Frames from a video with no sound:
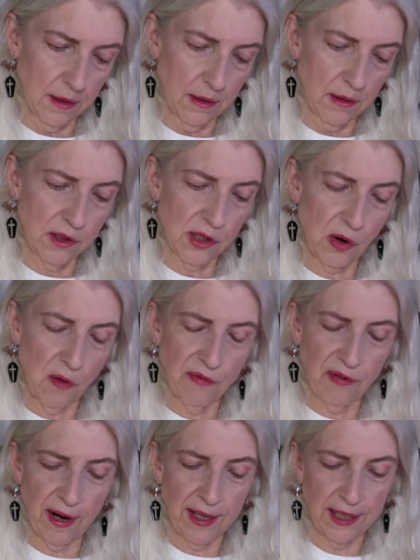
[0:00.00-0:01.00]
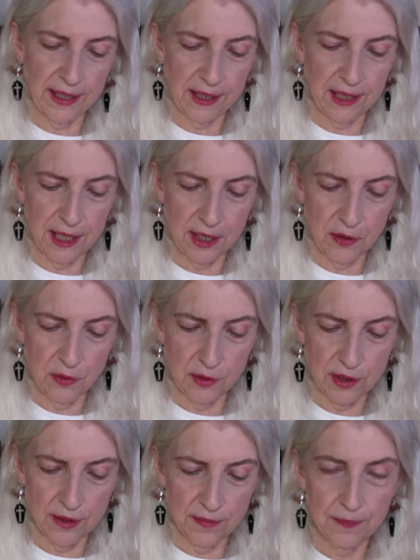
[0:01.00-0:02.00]
So Franken Cute
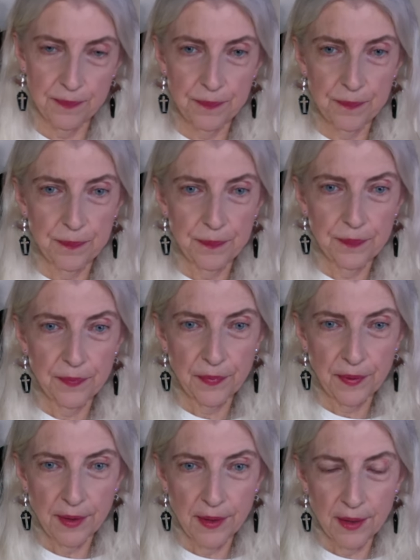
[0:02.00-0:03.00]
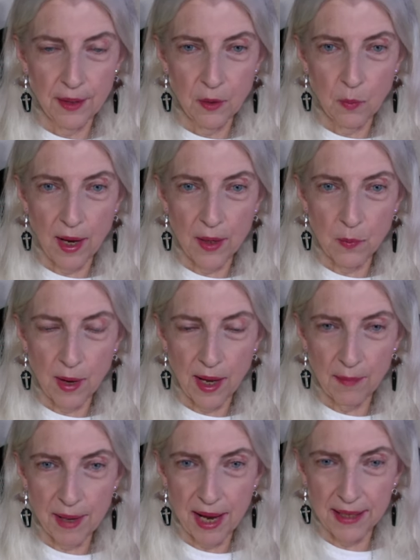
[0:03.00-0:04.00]
Wet and
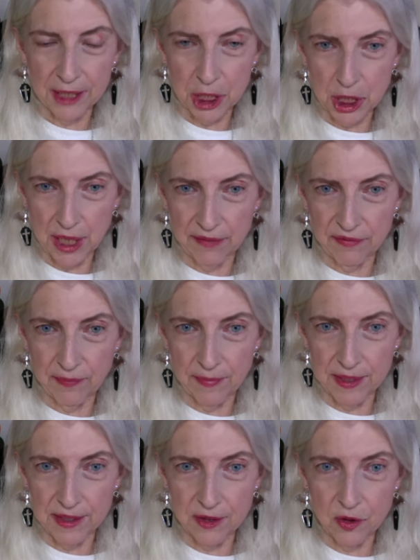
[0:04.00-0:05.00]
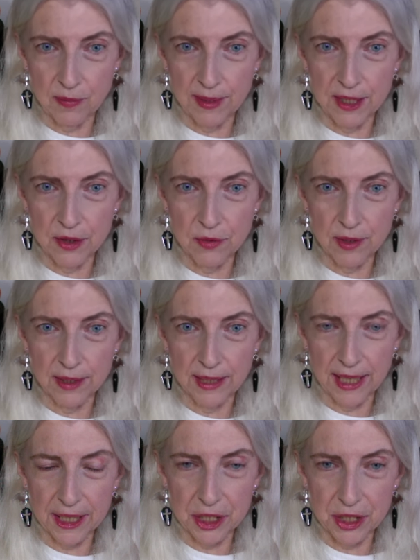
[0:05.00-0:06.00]
Wild Polish on from the Scooby Doo
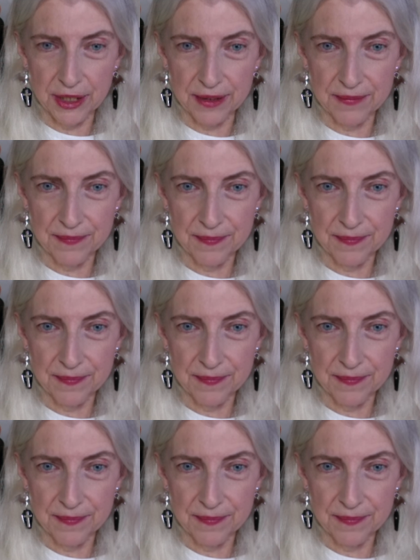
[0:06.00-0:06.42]
collection.